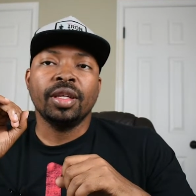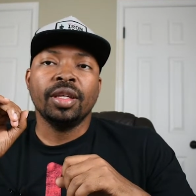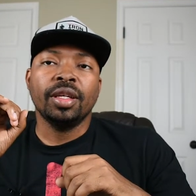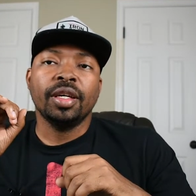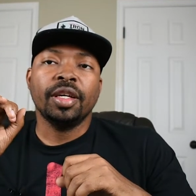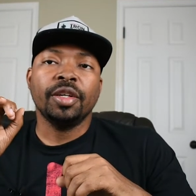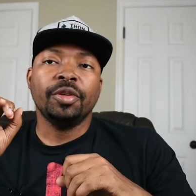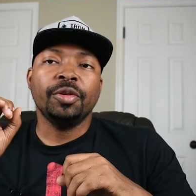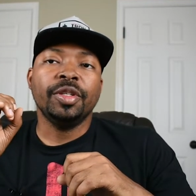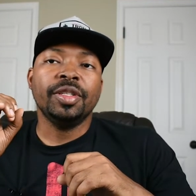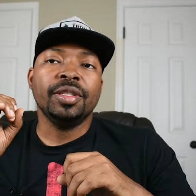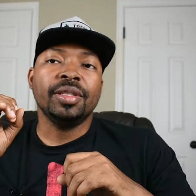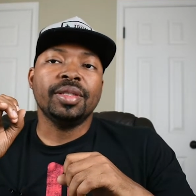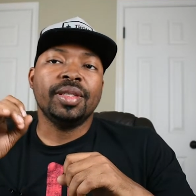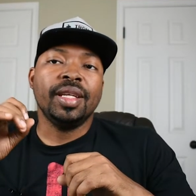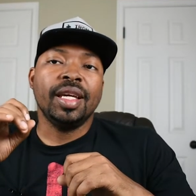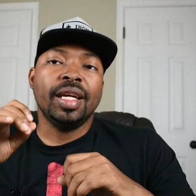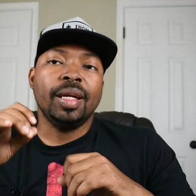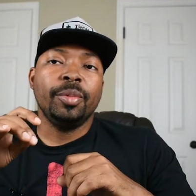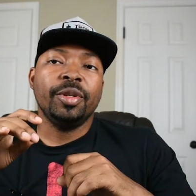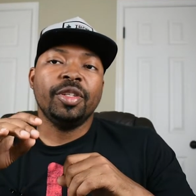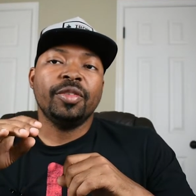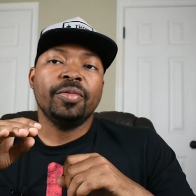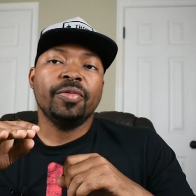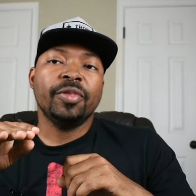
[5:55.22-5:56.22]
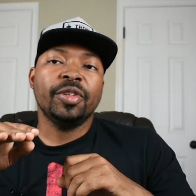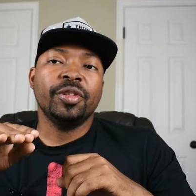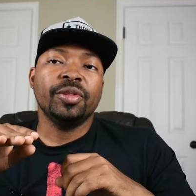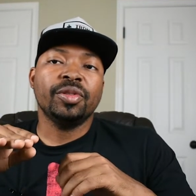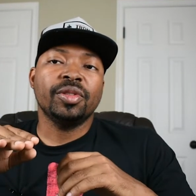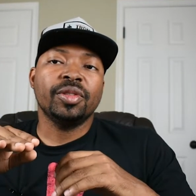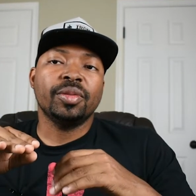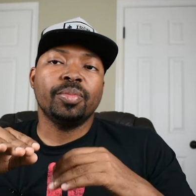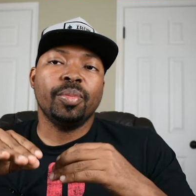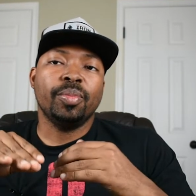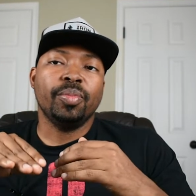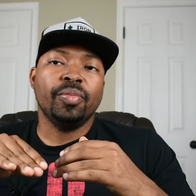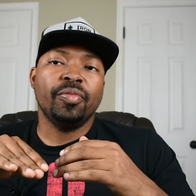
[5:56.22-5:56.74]
increases damage
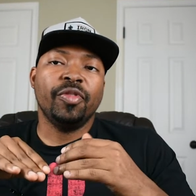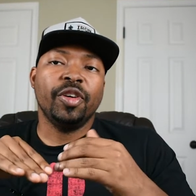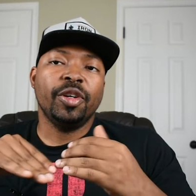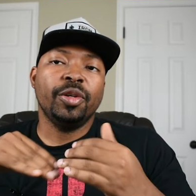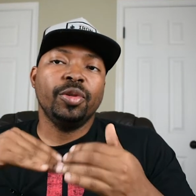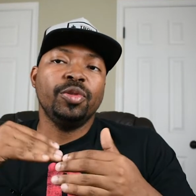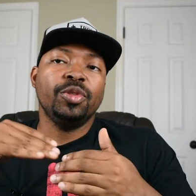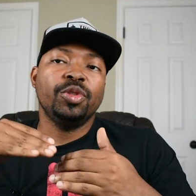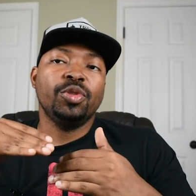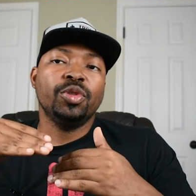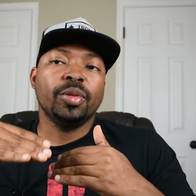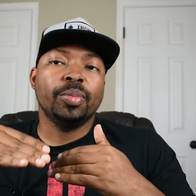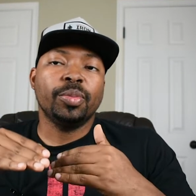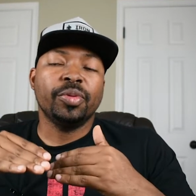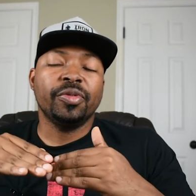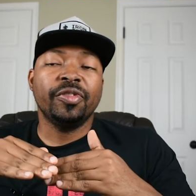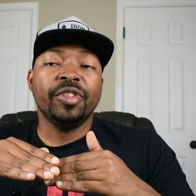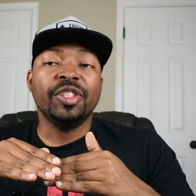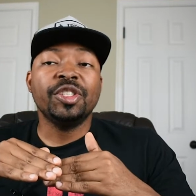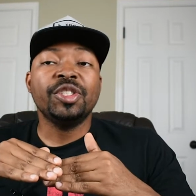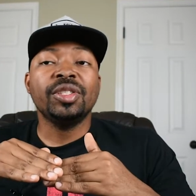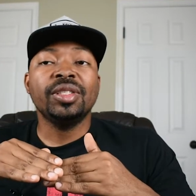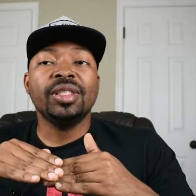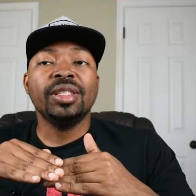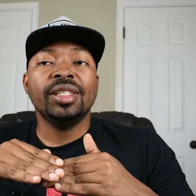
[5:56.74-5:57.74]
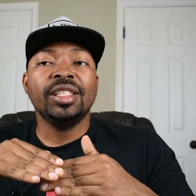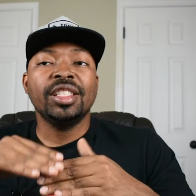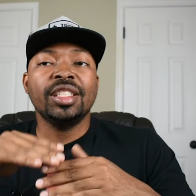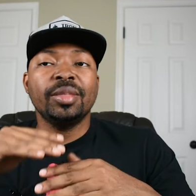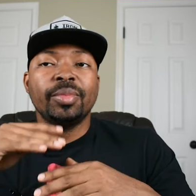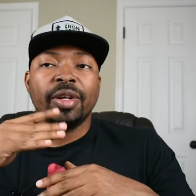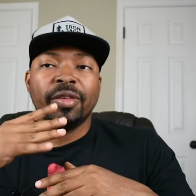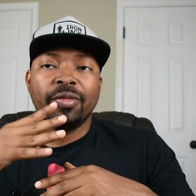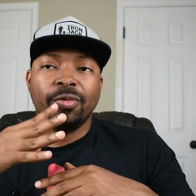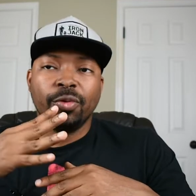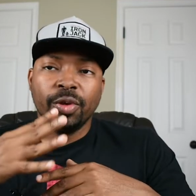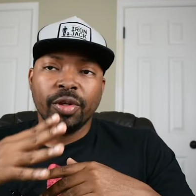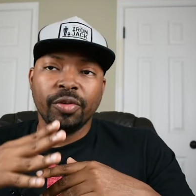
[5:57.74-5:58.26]
versus foes you're proficient against
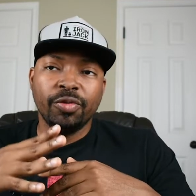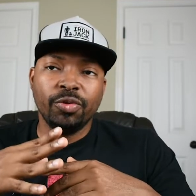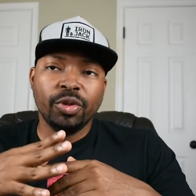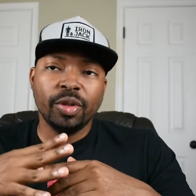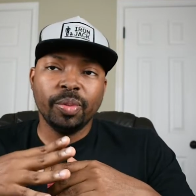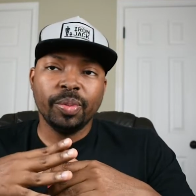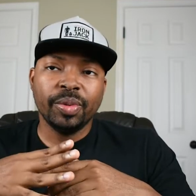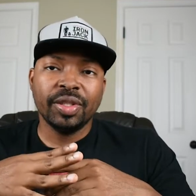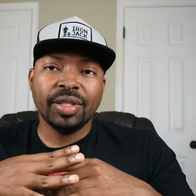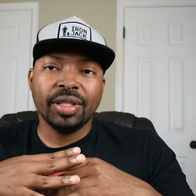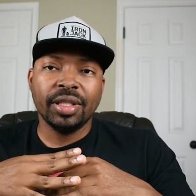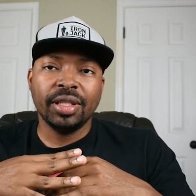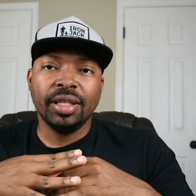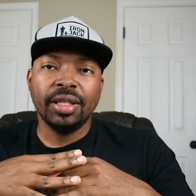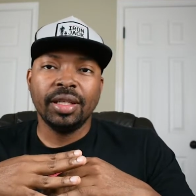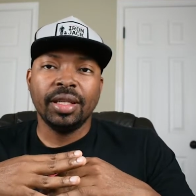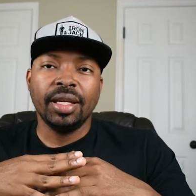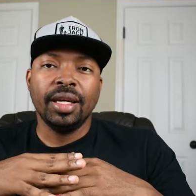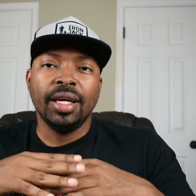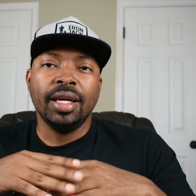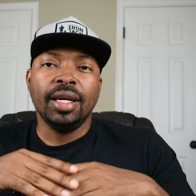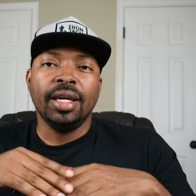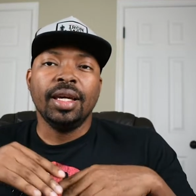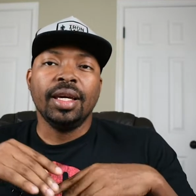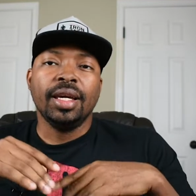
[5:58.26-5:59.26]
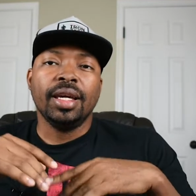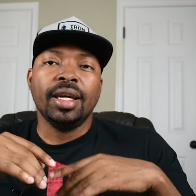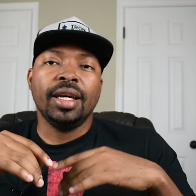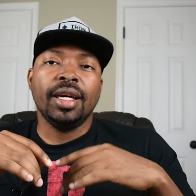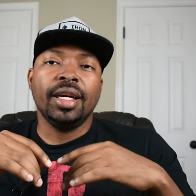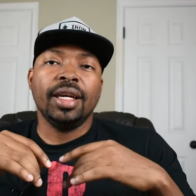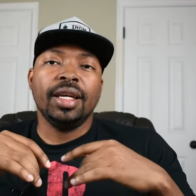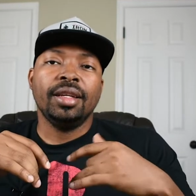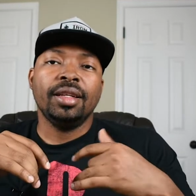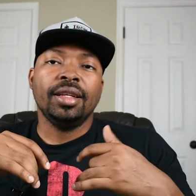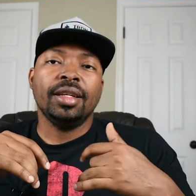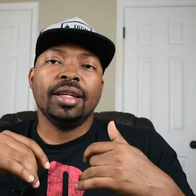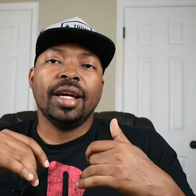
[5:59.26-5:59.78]
by 44%.
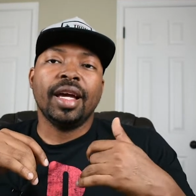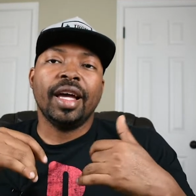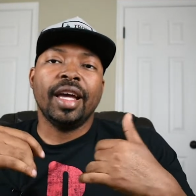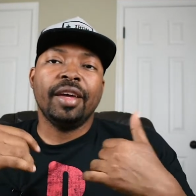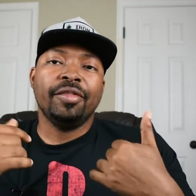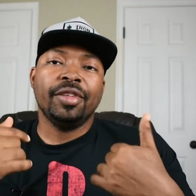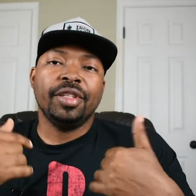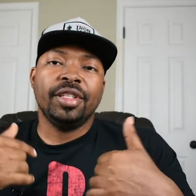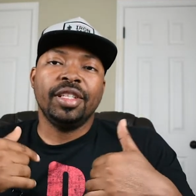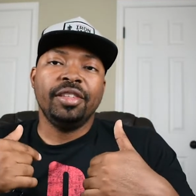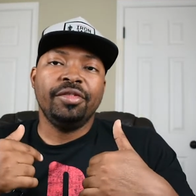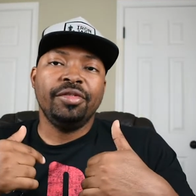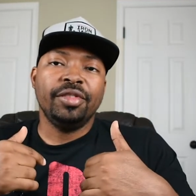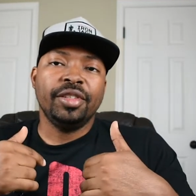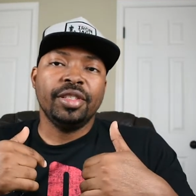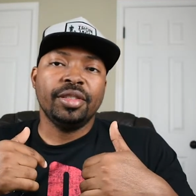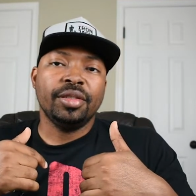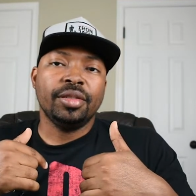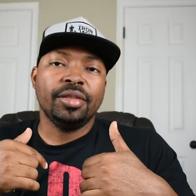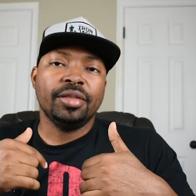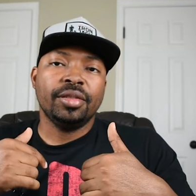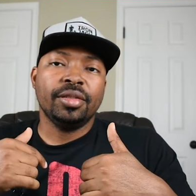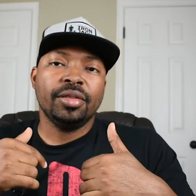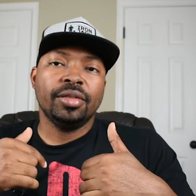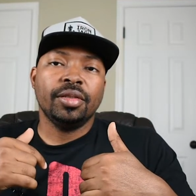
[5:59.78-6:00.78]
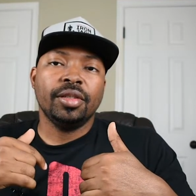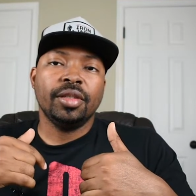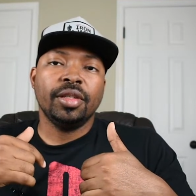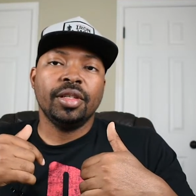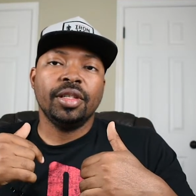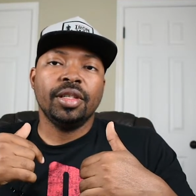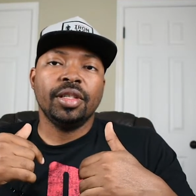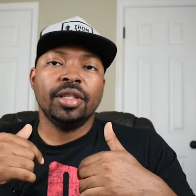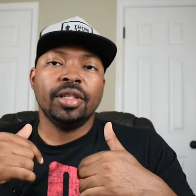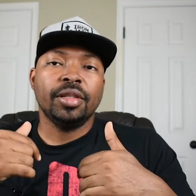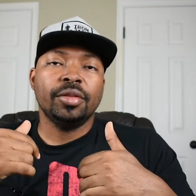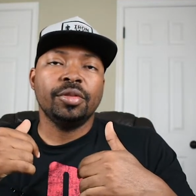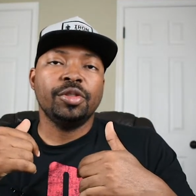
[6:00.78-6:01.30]
And I have a defense
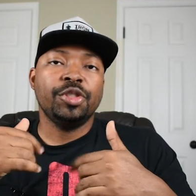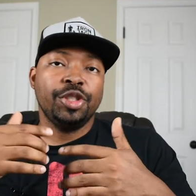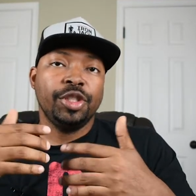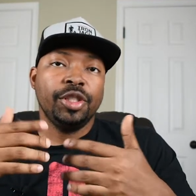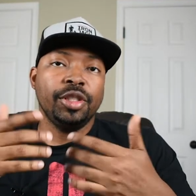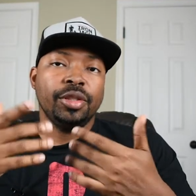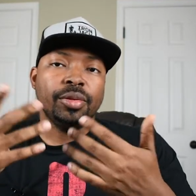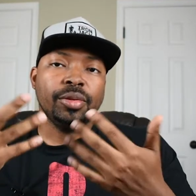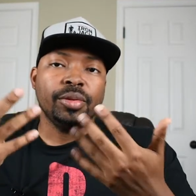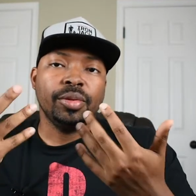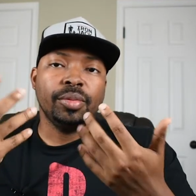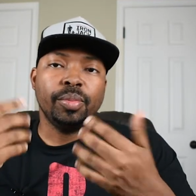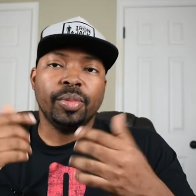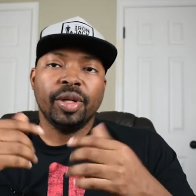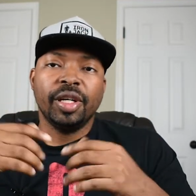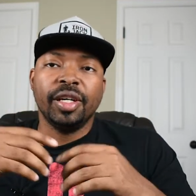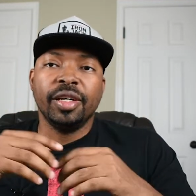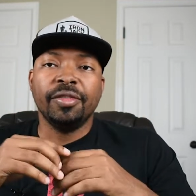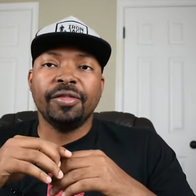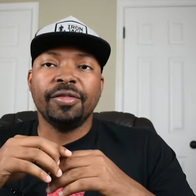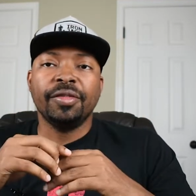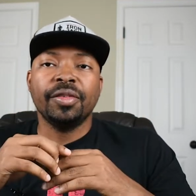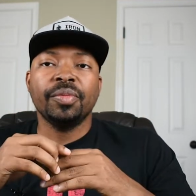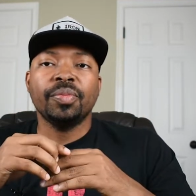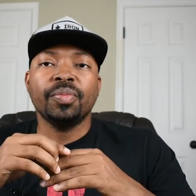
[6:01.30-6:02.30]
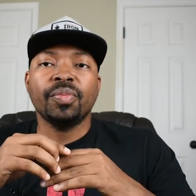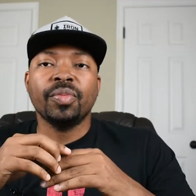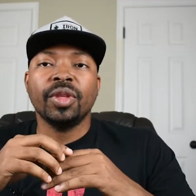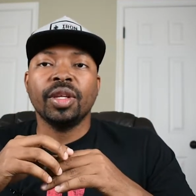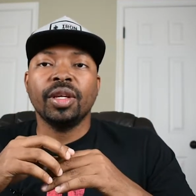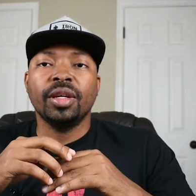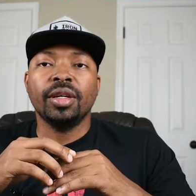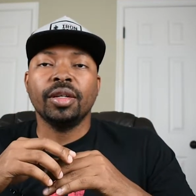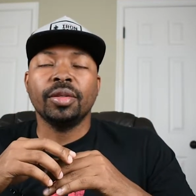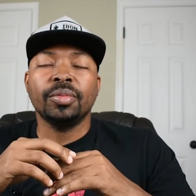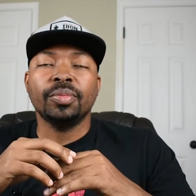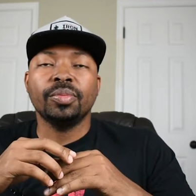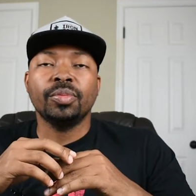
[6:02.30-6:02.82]
shield buff or